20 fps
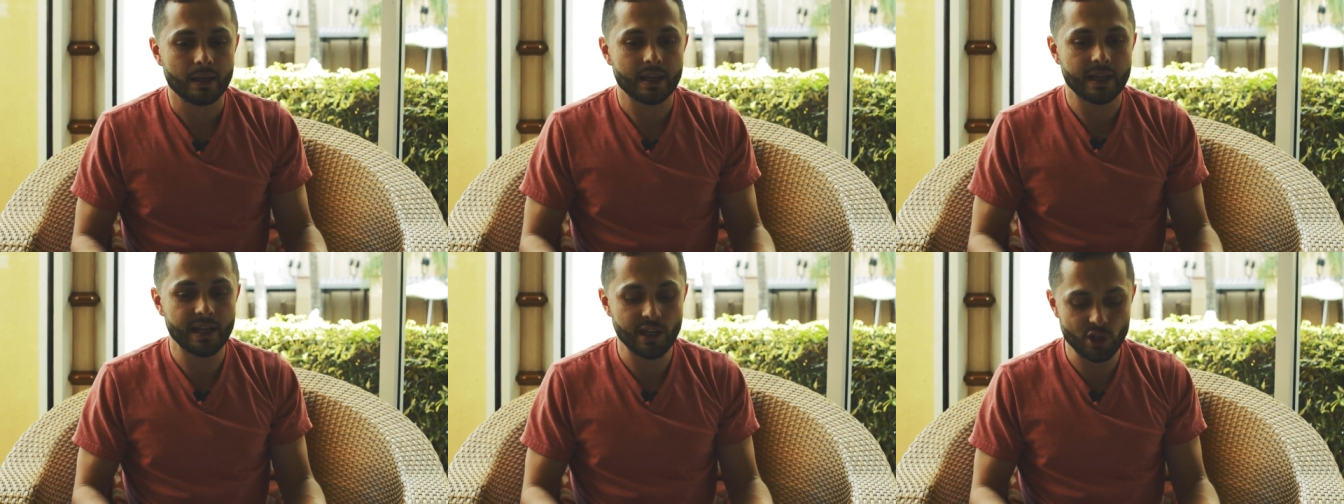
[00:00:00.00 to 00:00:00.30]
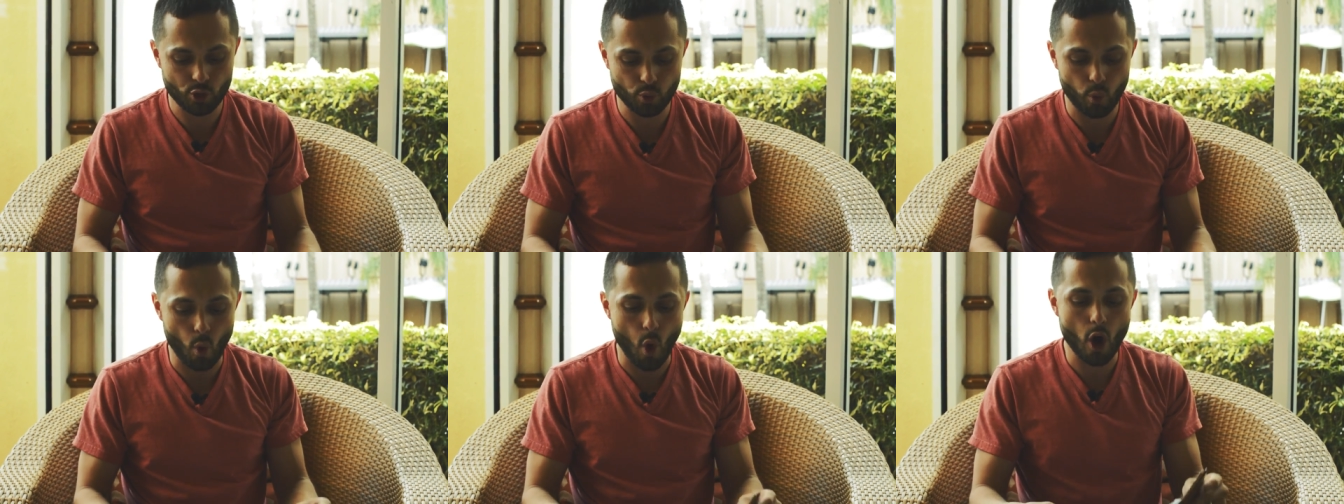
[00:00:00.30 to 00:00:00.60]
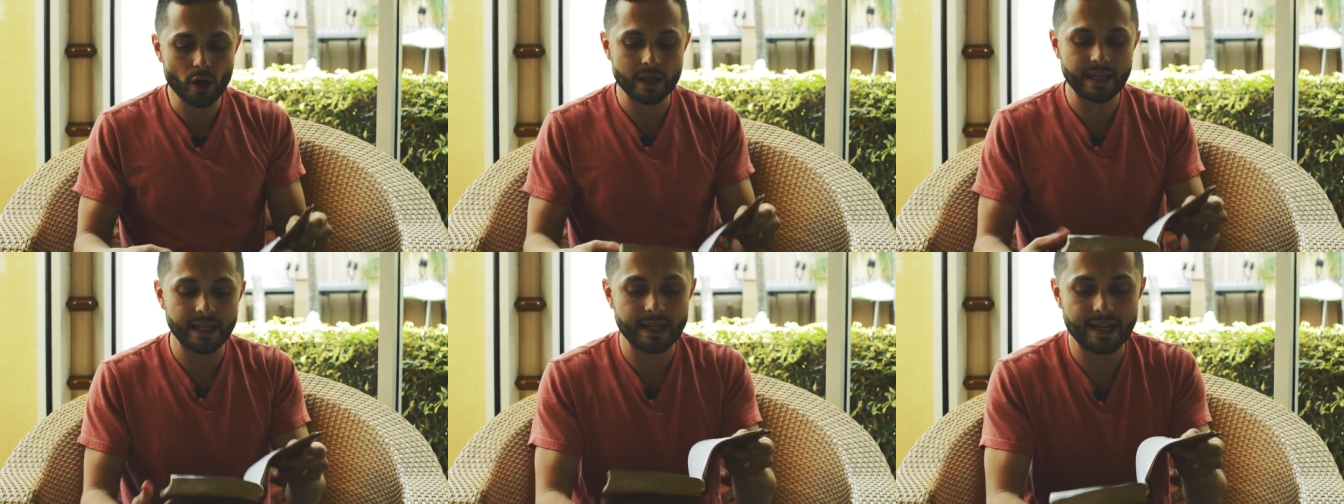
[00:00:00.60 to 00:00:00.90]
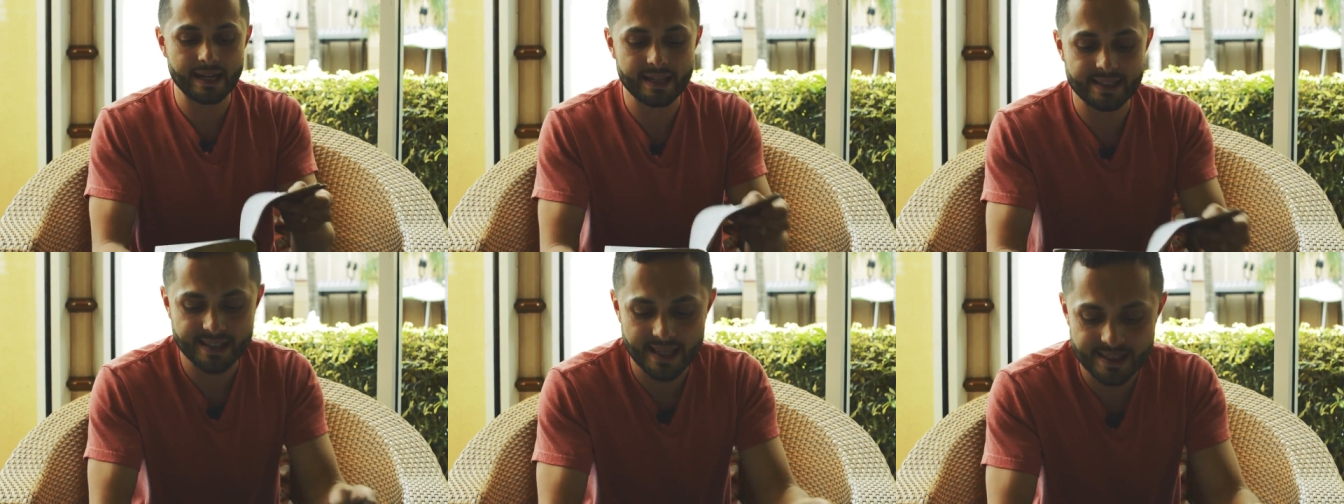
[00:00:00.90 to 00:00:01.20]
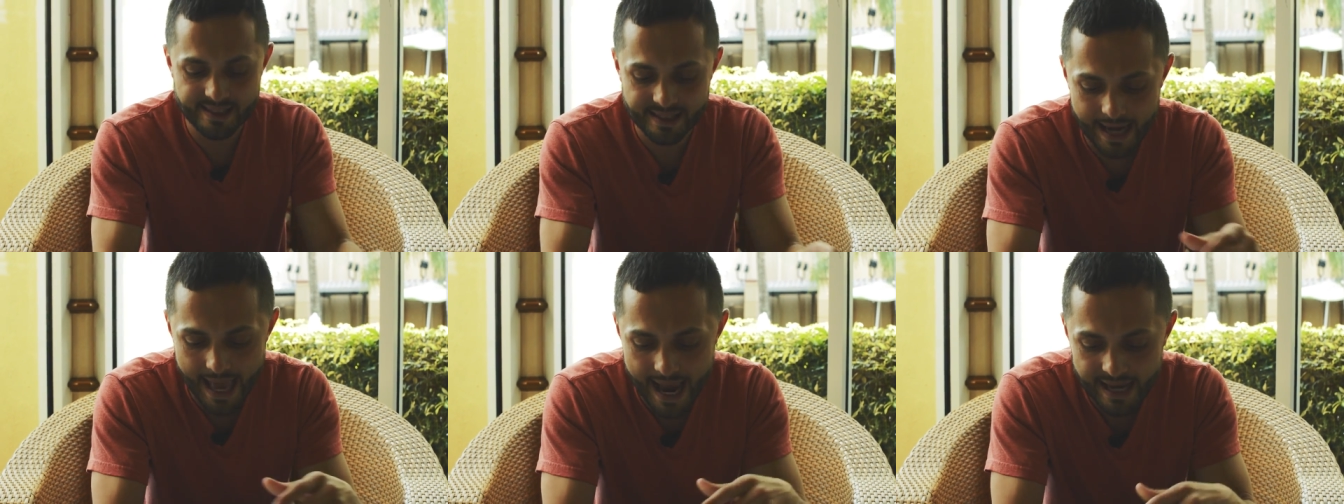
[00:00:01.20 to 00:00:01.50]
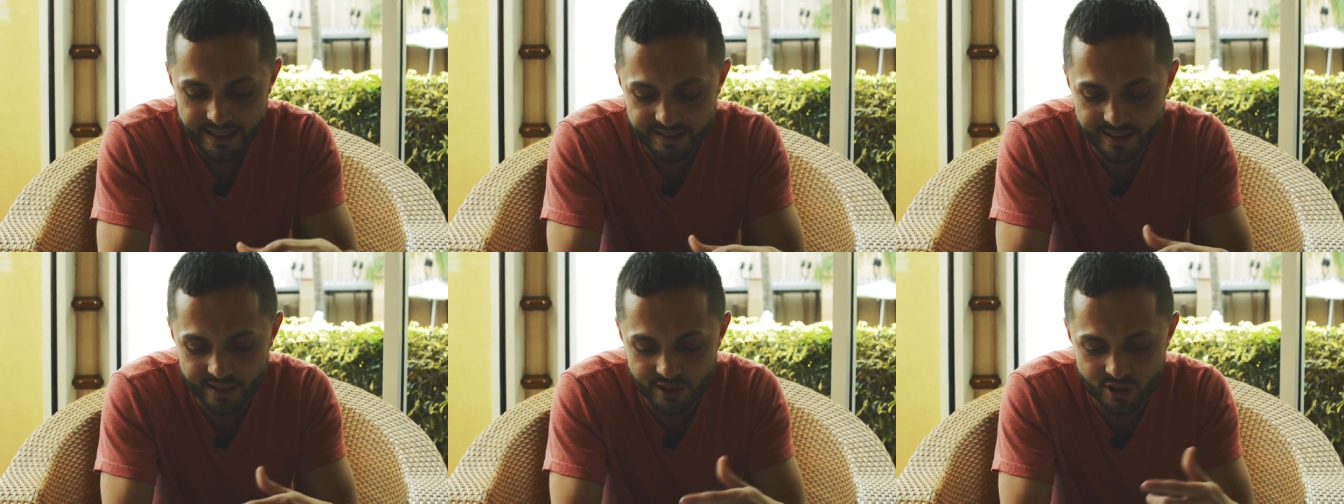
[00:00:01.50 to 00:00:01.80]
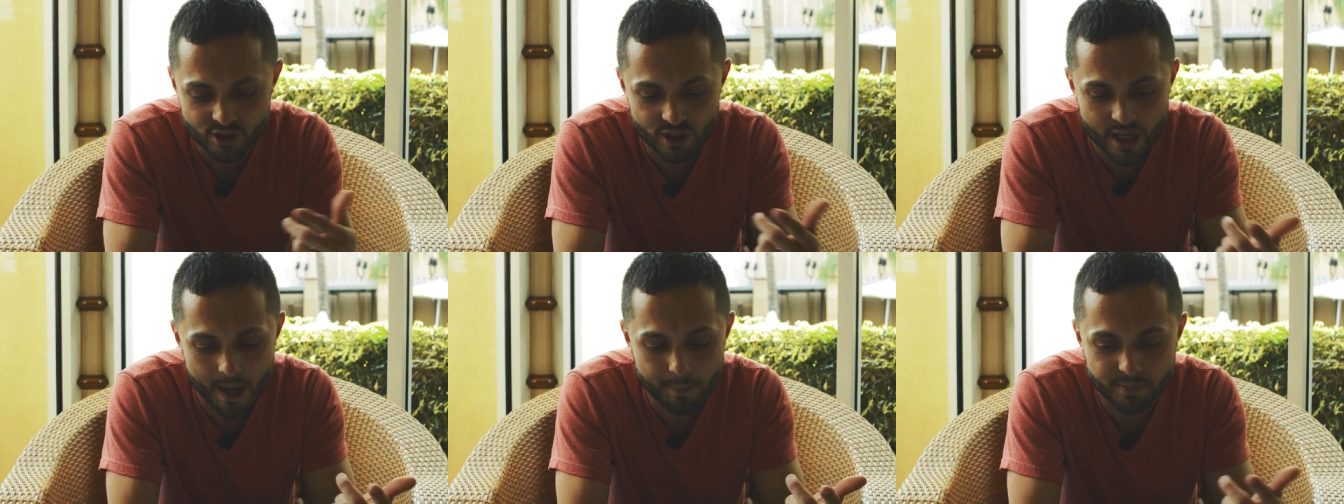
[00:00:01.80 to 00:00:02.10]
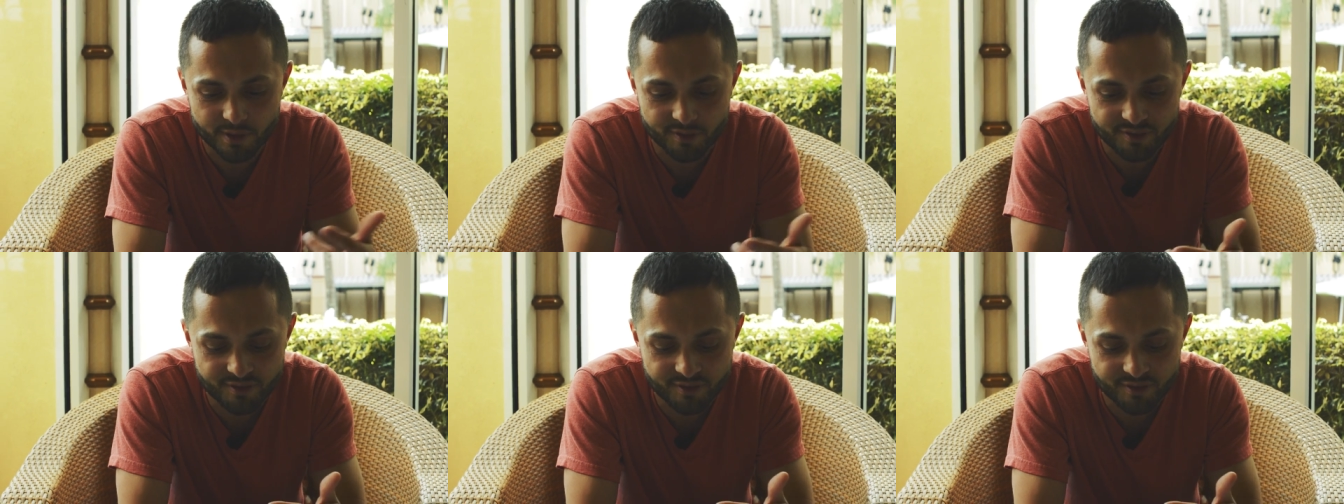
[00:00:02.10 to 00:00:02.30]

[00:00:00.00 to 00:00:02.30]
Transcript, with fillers: he's walking and it says in exodus chapter